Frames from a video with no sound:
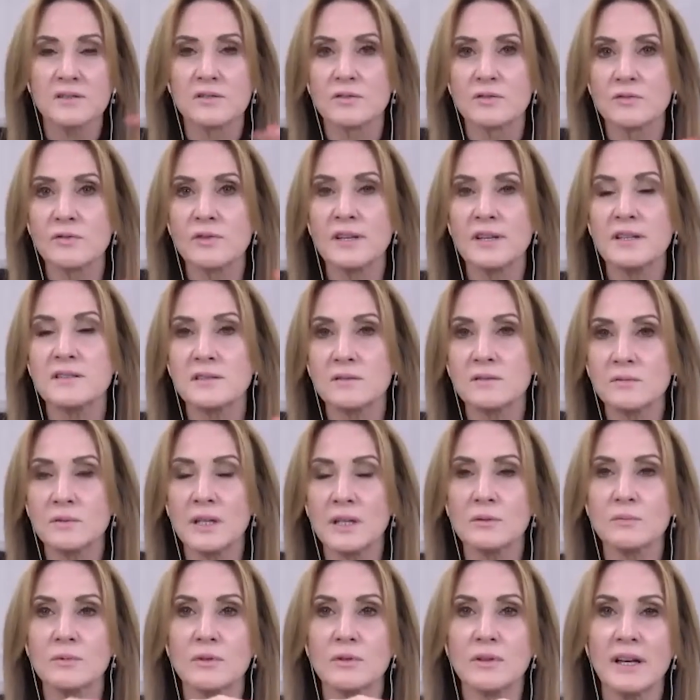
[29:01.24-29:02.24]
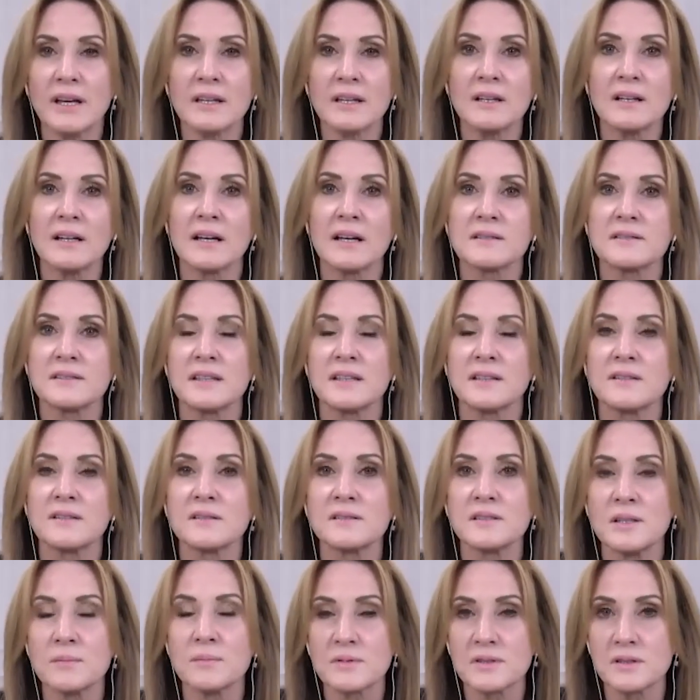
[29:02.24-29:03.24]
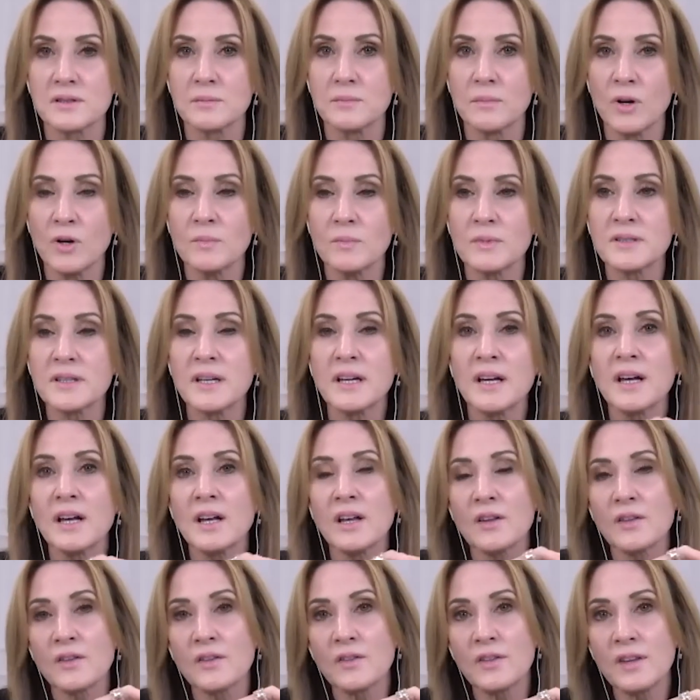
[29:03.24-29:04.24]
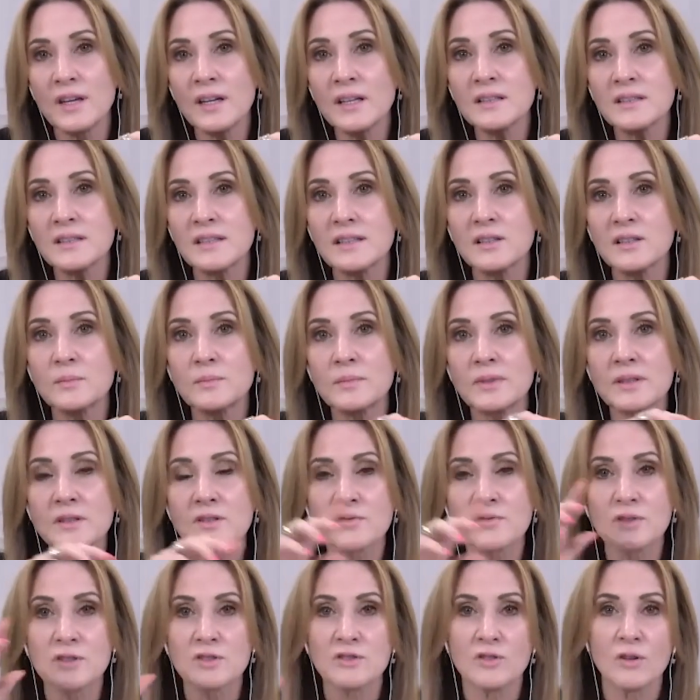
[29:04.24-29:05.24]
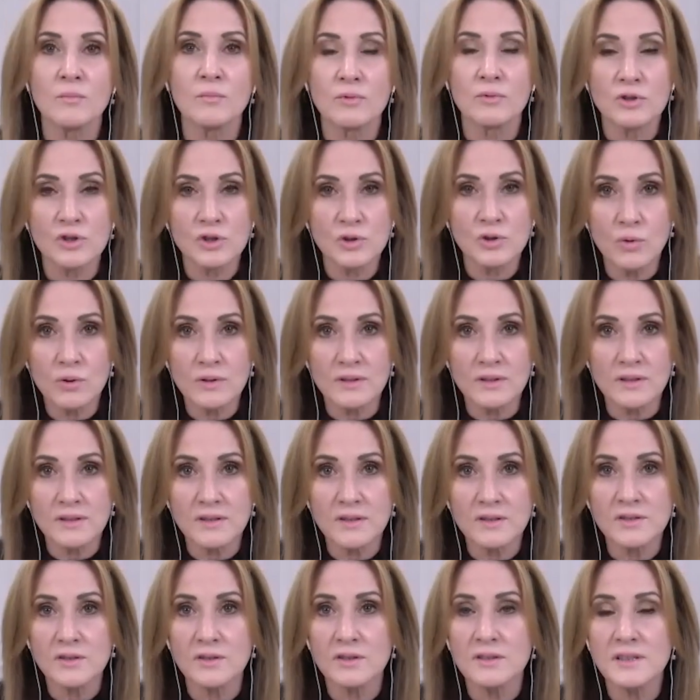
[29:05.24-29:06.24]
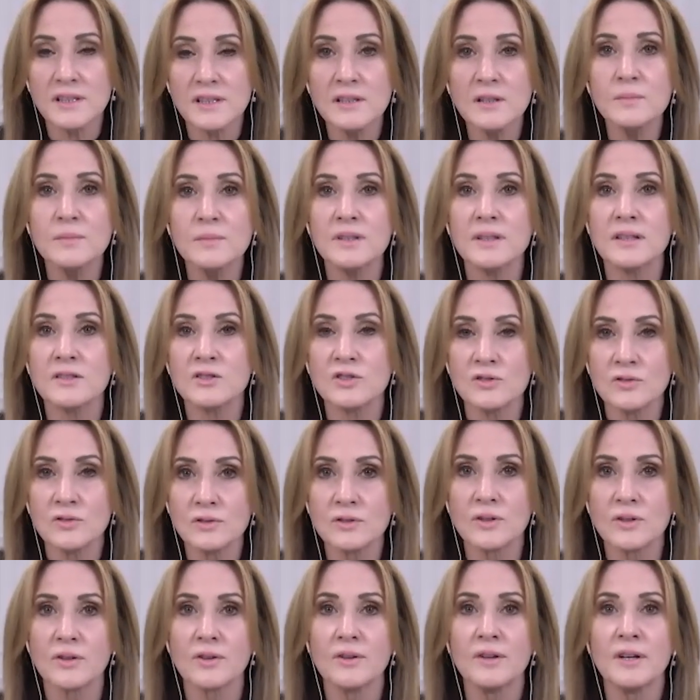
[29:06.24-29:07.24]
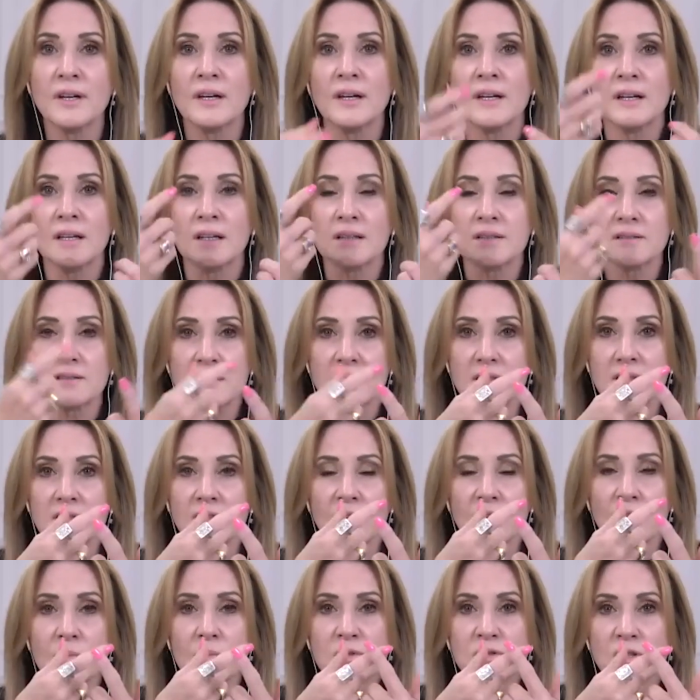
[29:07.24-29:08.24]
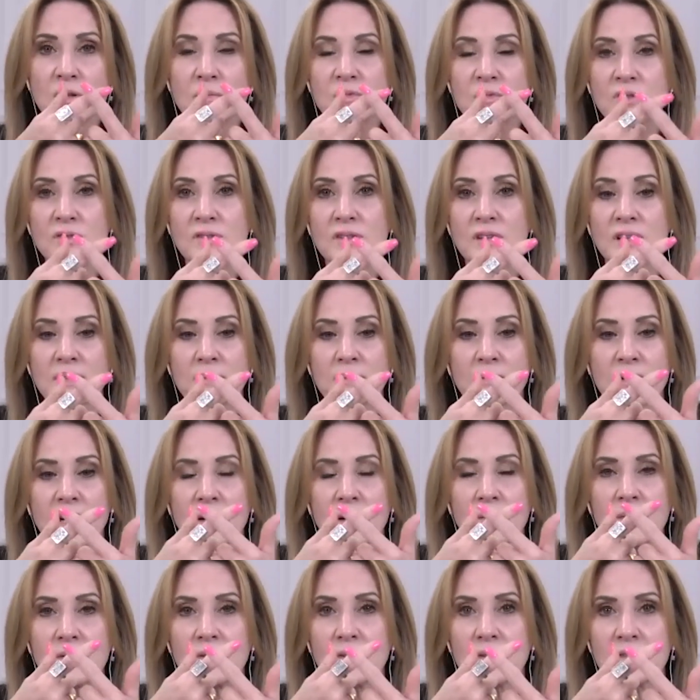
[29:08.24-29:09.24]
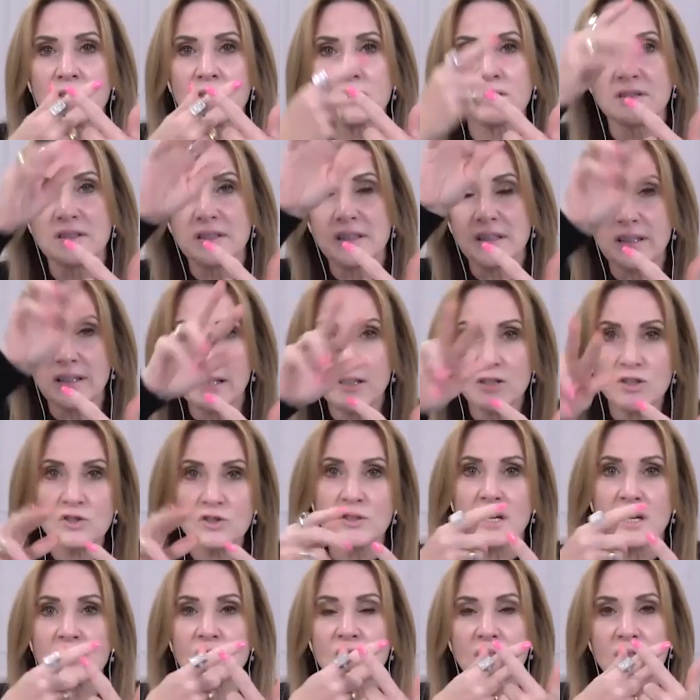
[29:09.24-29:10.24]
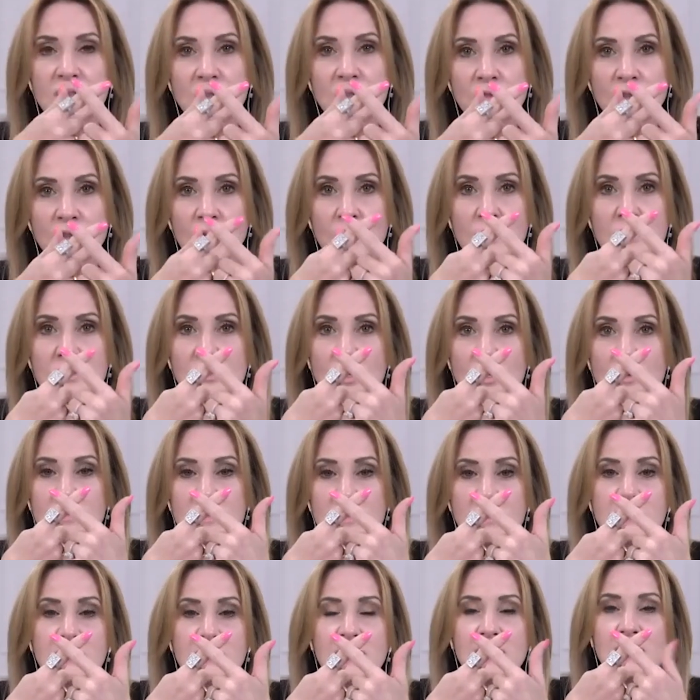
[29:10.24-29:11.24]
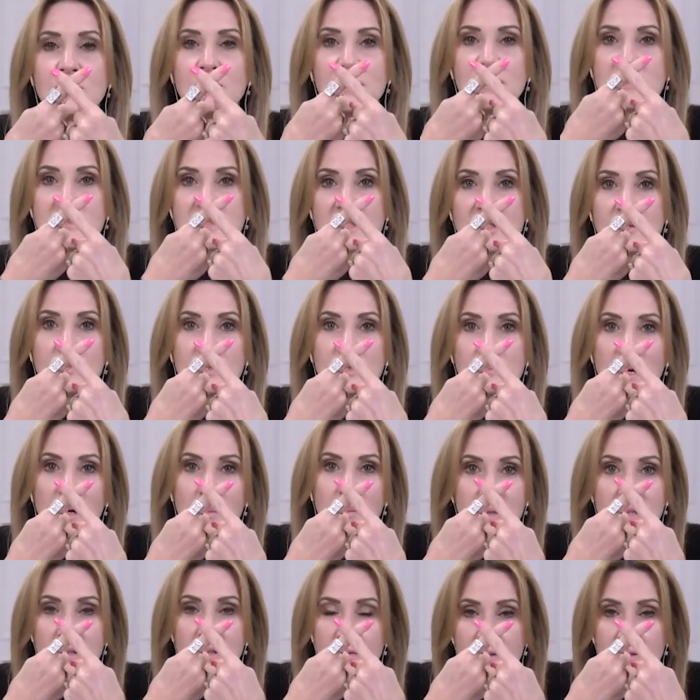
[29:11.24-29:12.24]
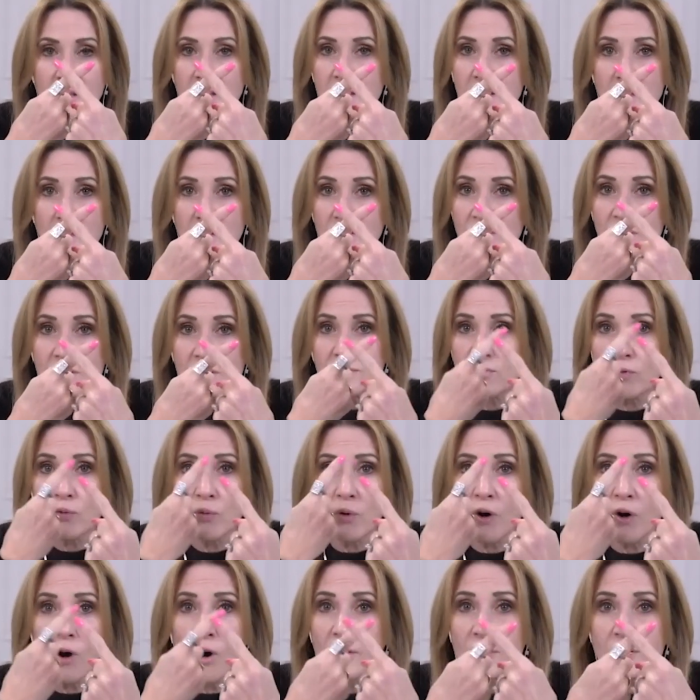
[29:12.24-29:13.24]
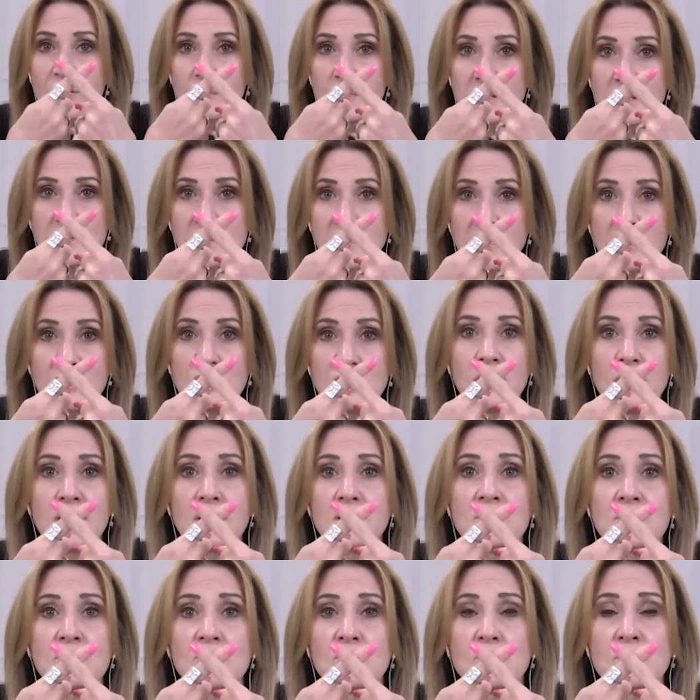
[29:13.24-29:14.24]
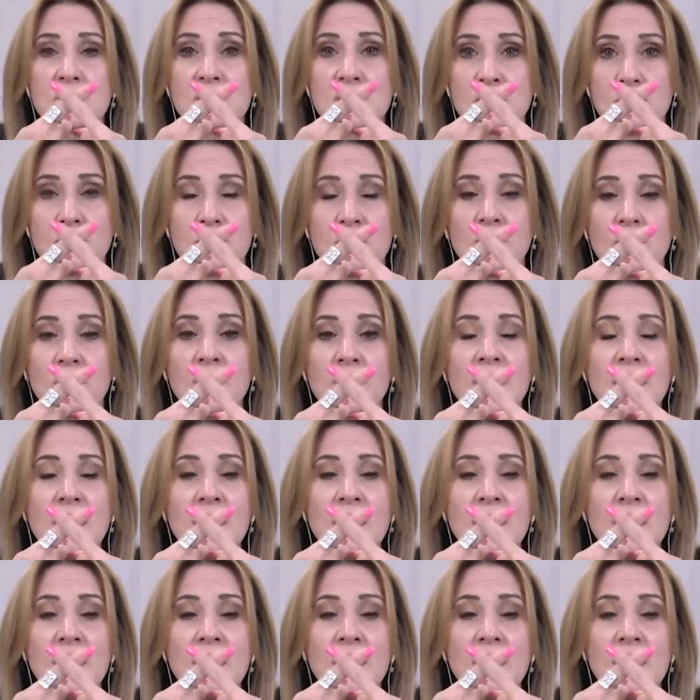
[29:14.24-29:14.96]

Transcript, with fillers: and reflect, and, and, we'll analyze the other steps in a moment. Their telomeres, for example, shortened. So telomere, as you know, it's uh, chromosomes are uh, come, the DNA strand, you get the chromosomes, and telomeres can be my pink fingernails, just for argument's sake, to make it super simple.